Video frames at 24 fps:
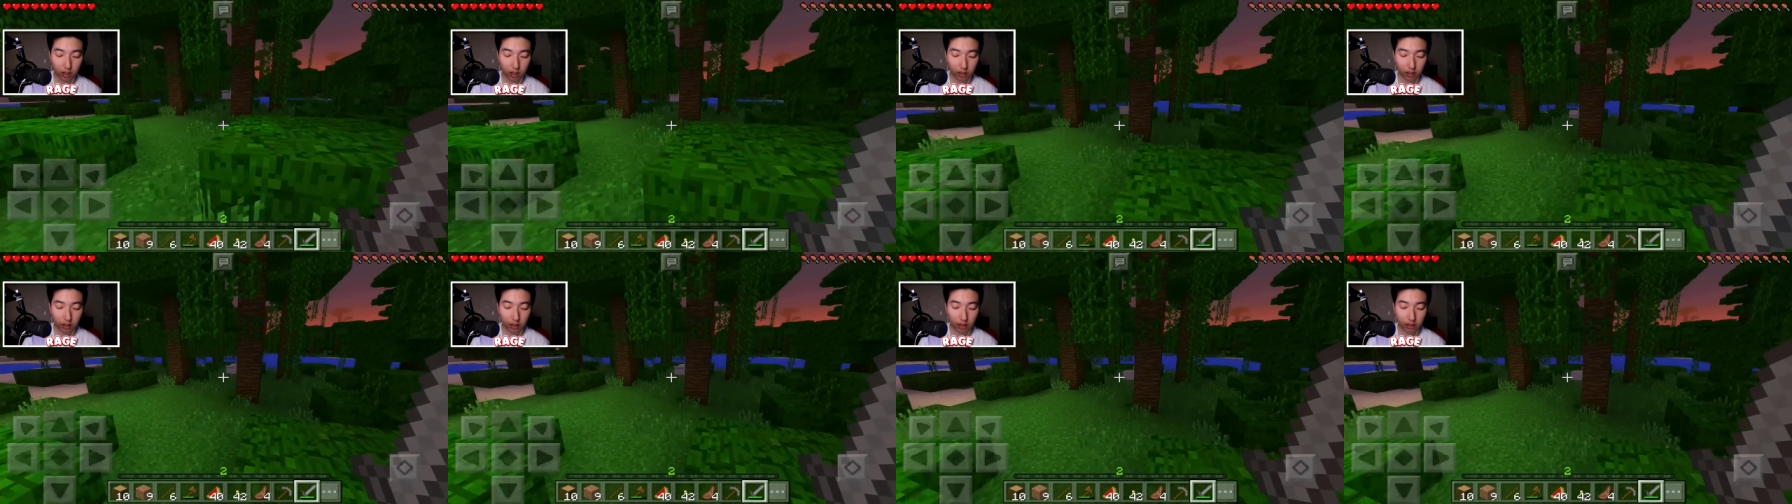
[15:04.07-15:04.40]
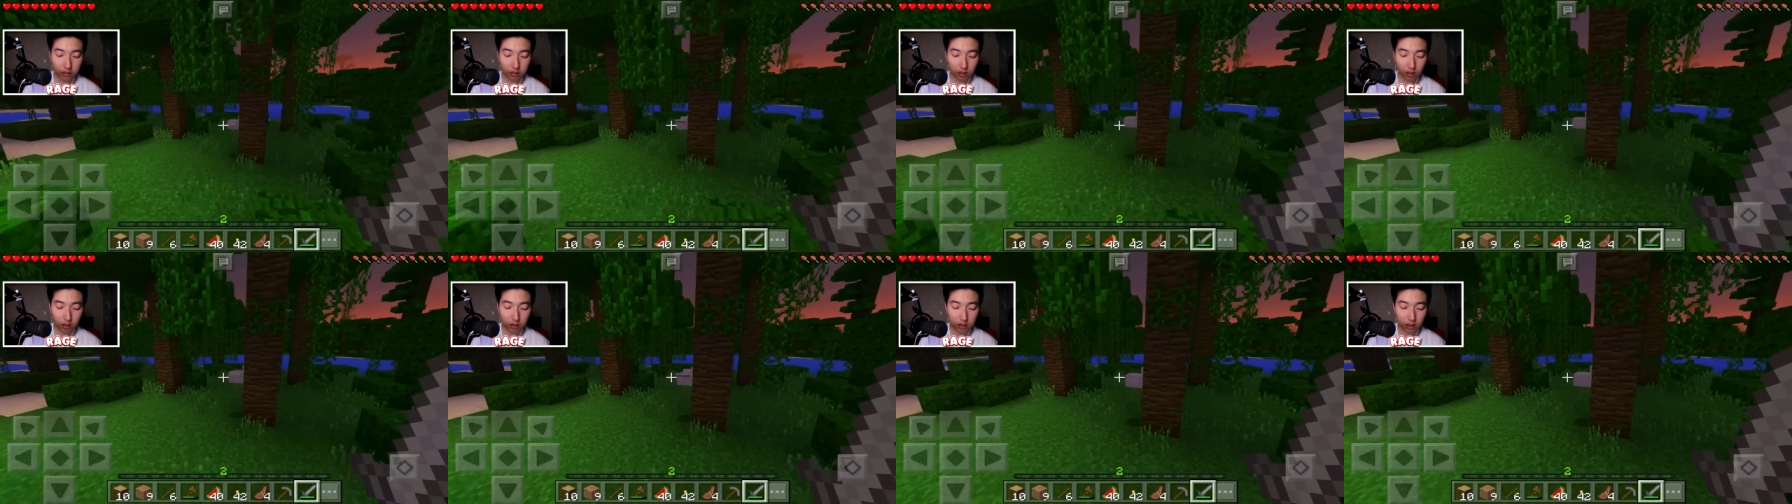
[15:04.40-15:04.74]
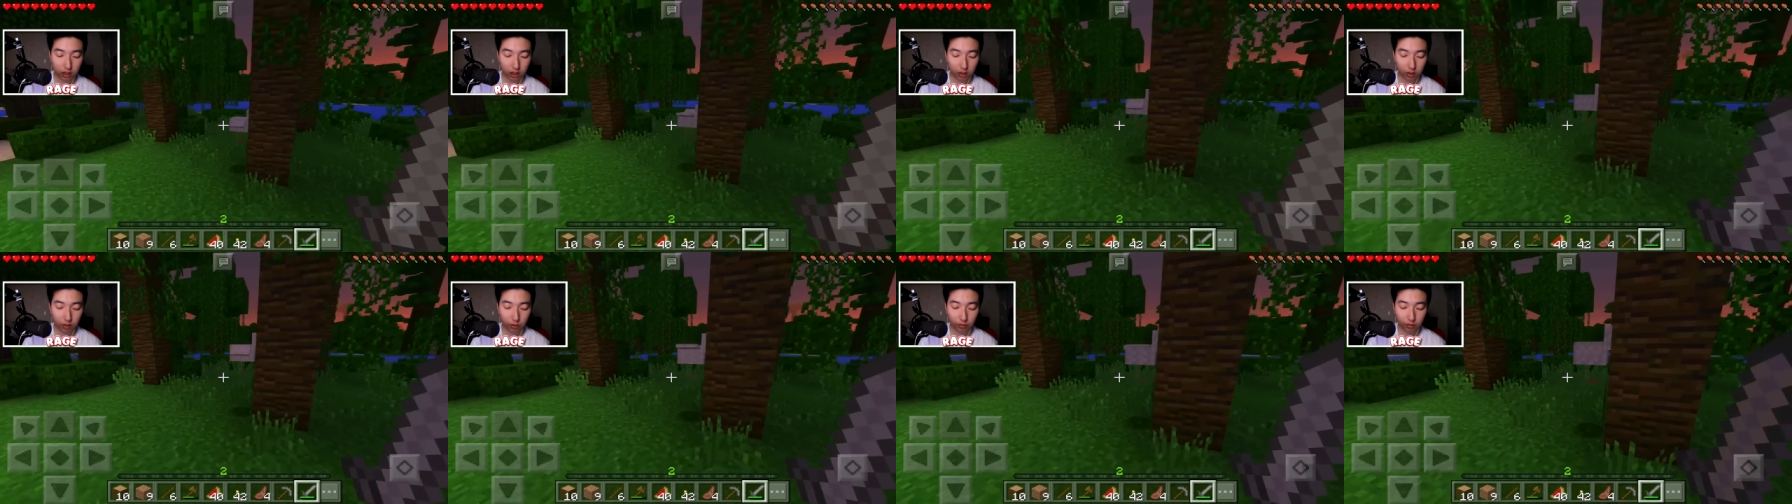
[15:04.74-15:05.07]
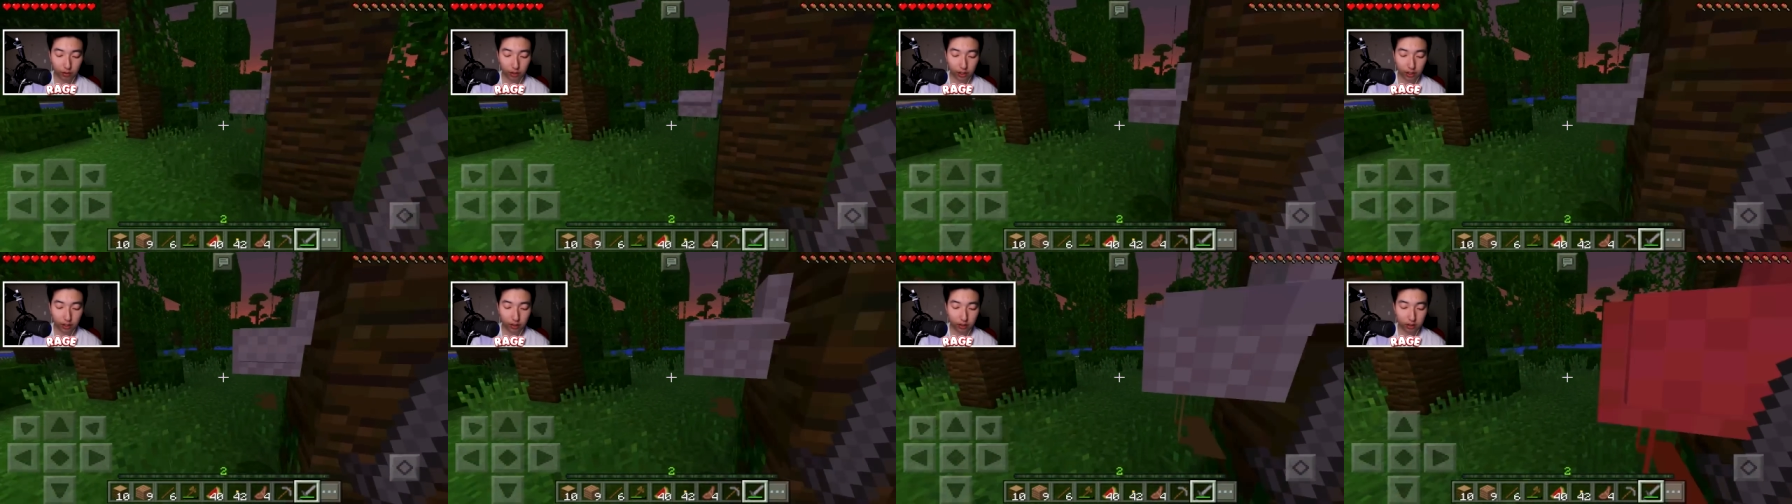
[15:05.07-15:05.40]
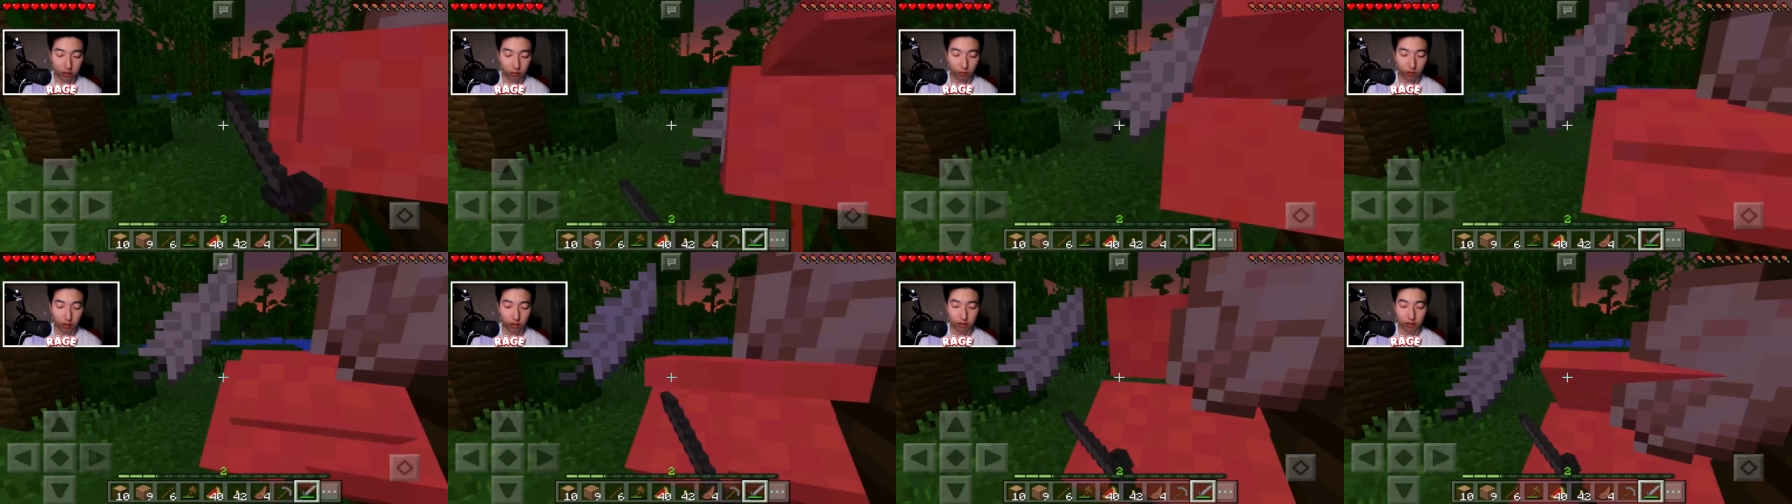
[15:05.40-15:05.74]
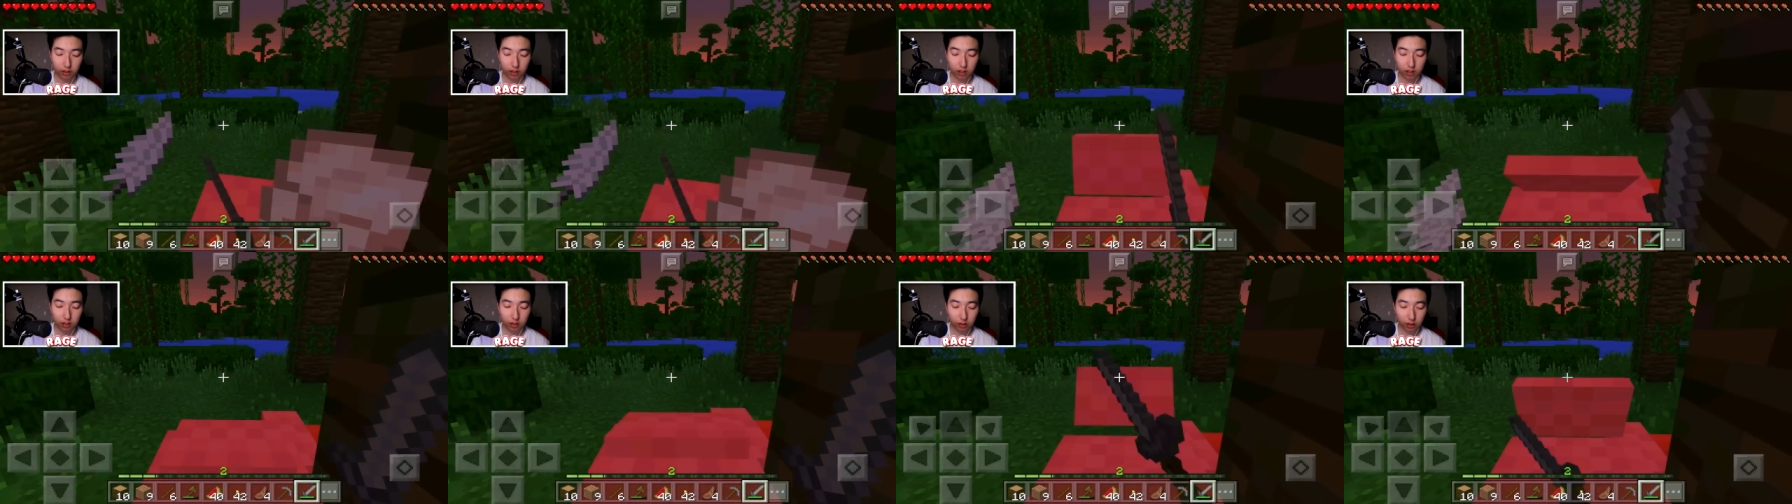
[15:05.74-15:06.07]
I think I saw a chicken over here as well.
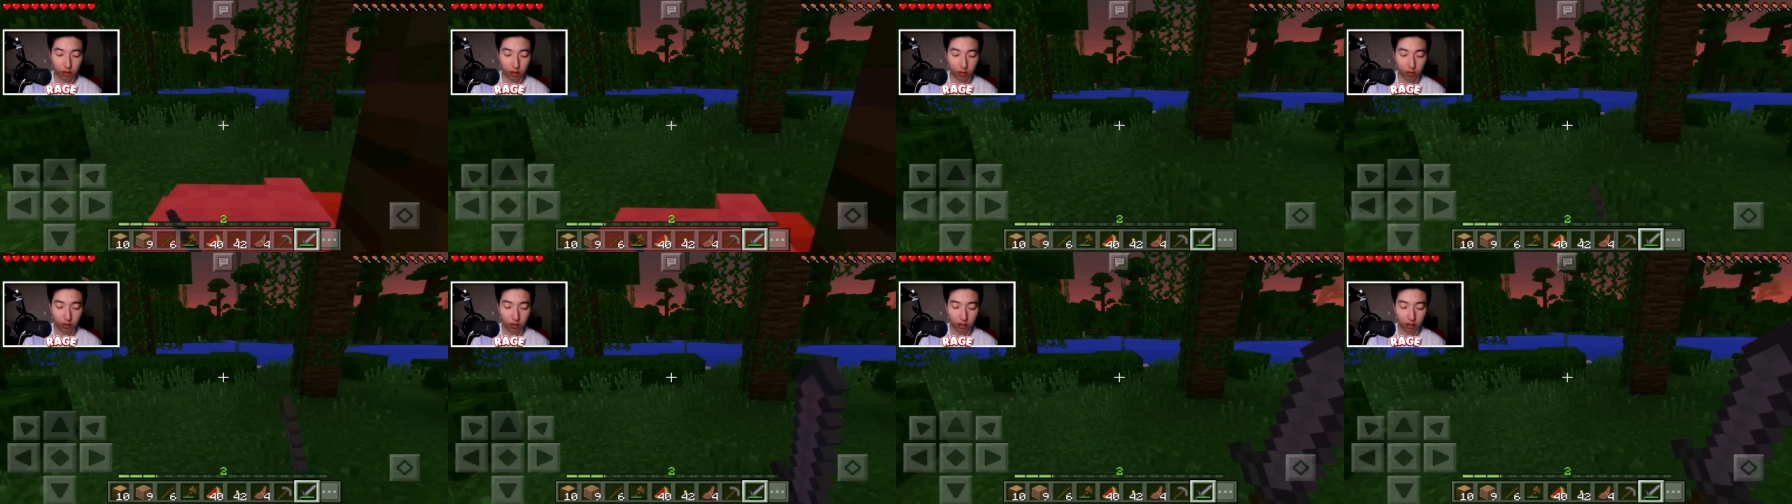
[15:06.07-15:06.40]
There you go.